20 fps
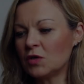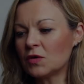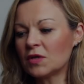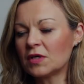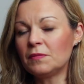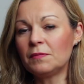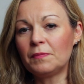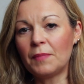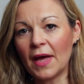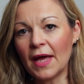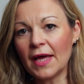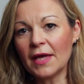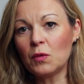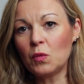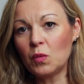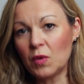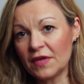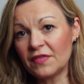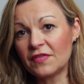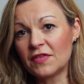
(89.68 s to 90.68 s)
You can buy
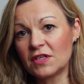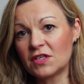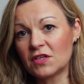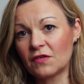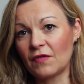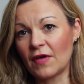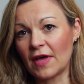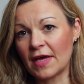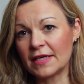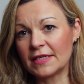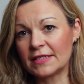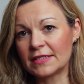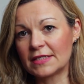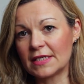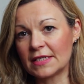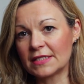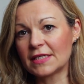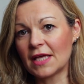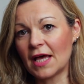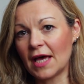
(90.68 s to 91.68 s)
with the device
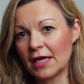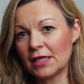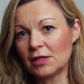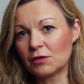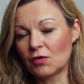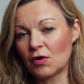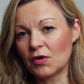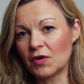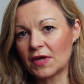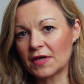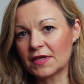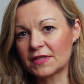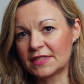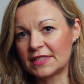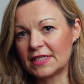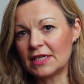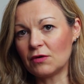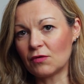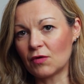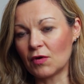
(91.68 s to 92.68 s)
this hyaluronic
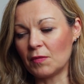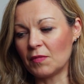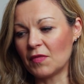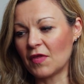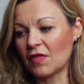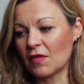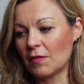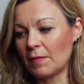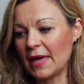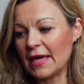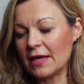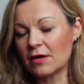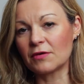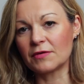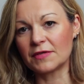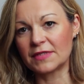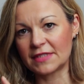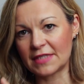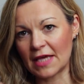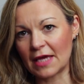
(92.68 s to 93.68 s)
serum that the
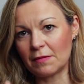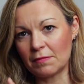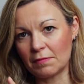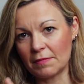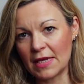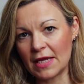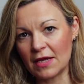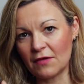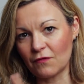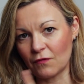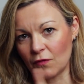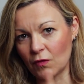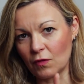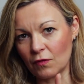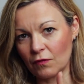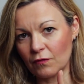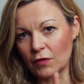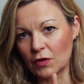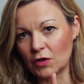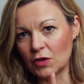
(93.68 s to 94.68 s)
makers sent me
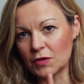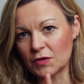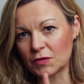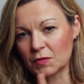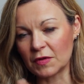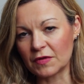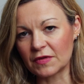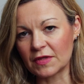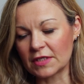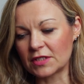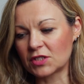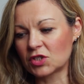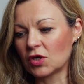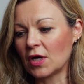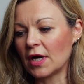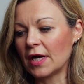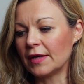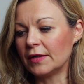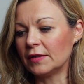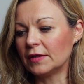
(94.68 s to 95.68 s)
for use with this
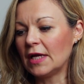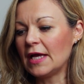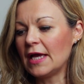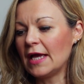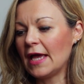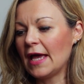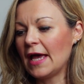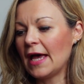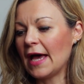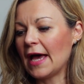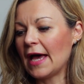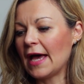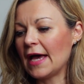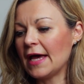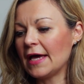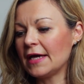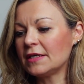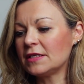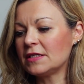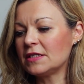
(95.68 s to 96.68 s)
trial.
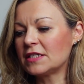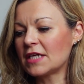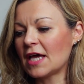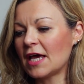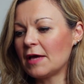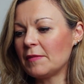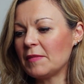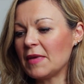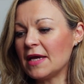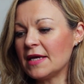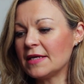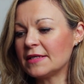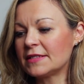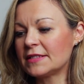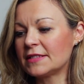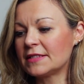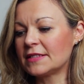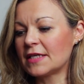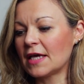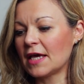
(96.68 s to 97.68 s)
And
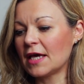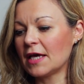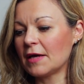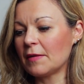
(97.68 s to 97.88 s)
it's